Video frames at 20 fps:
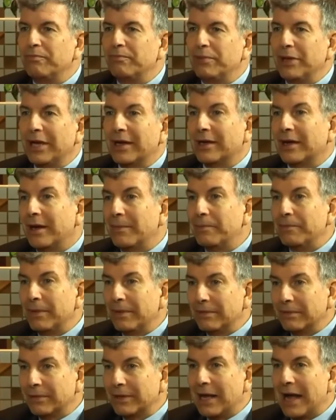pick up
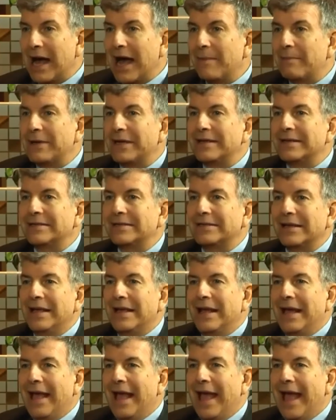copies
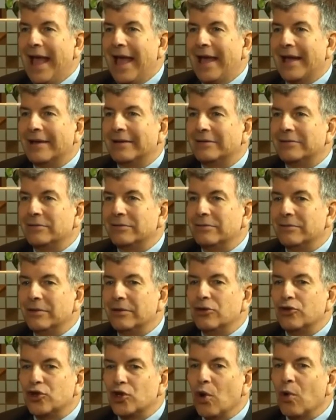and
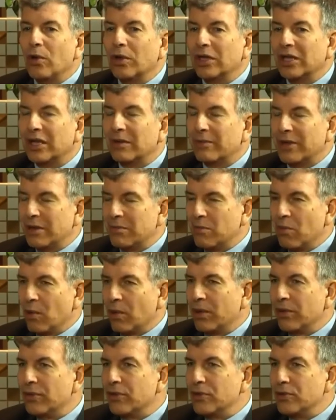show a little bit
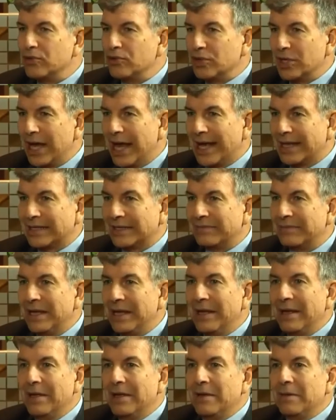more enthusiasm.
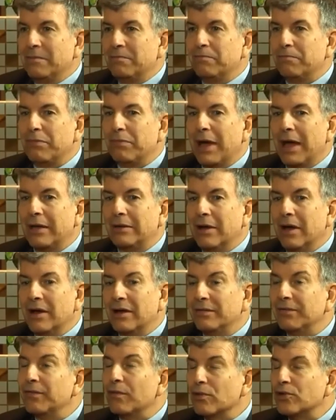But
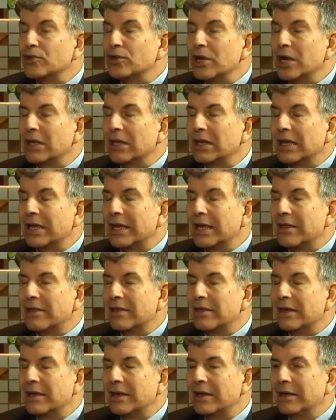unfortunately,
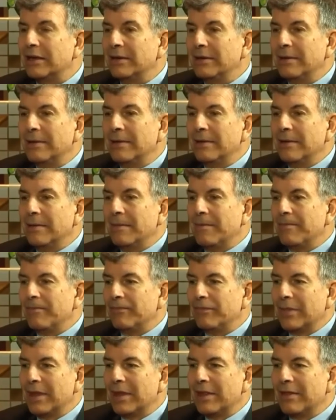the
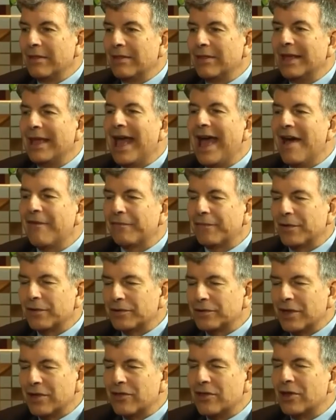the
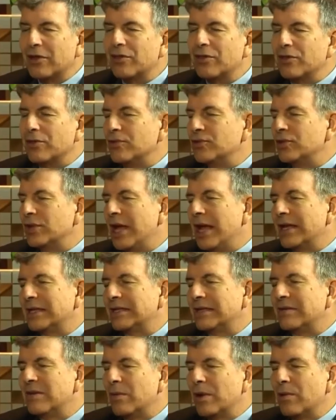efforts and the
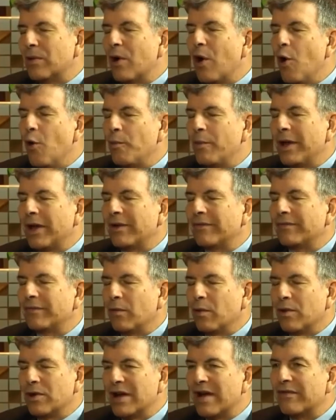enthusiasm that we were hoping
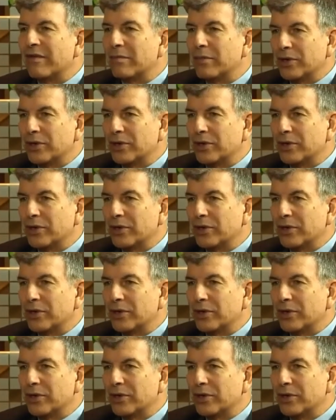for never